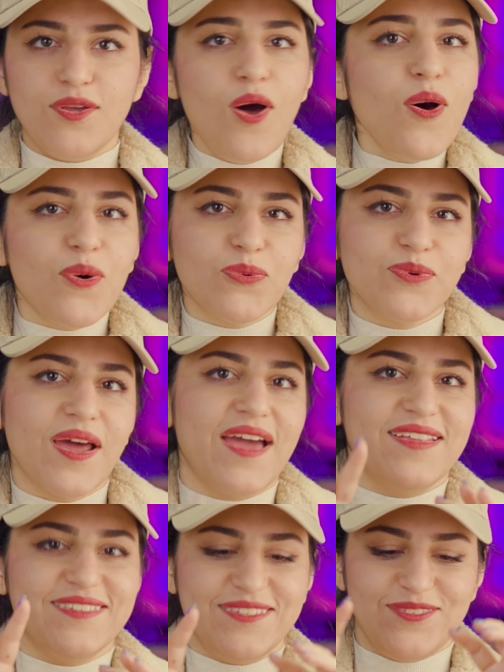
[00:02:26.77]
own
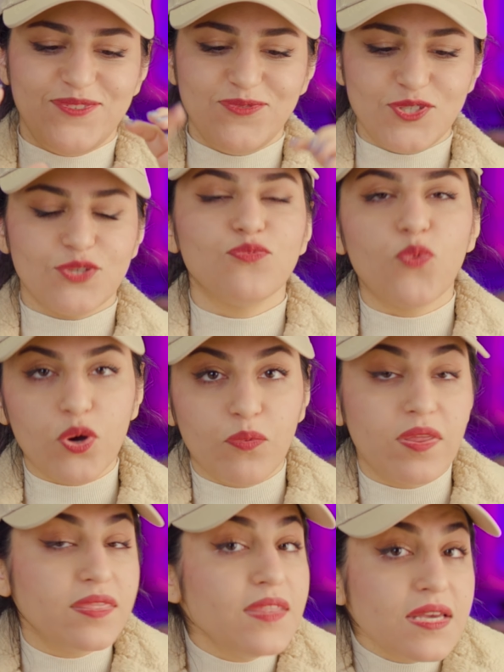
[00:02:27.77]
and just work
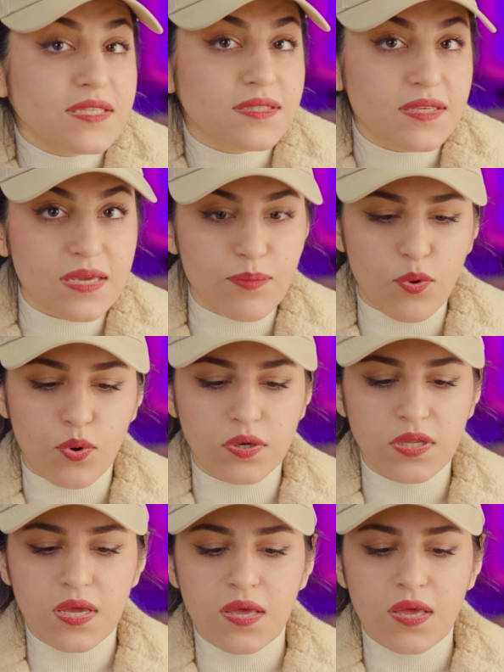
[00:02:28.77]
with this keyboard,